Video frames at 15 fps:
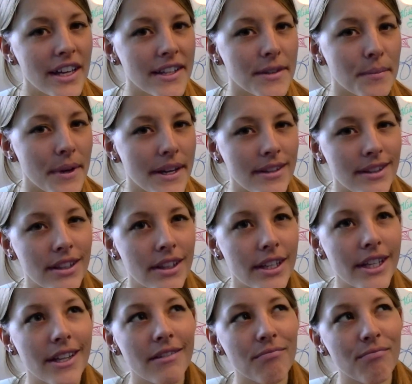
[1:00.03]
is
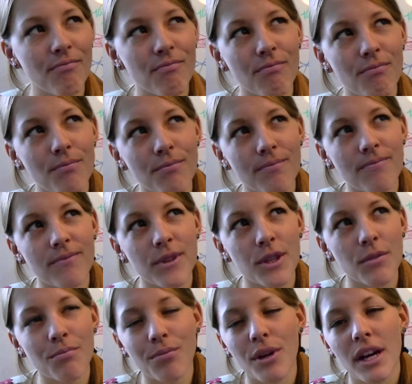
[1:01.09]
basically
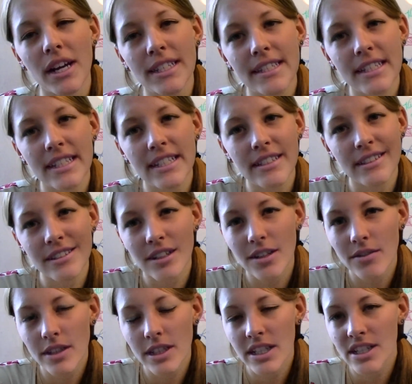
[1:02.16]
the president of
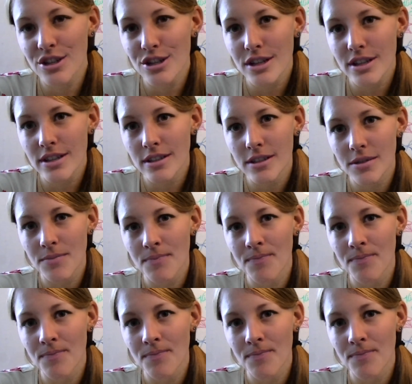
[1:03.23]
the ninjas,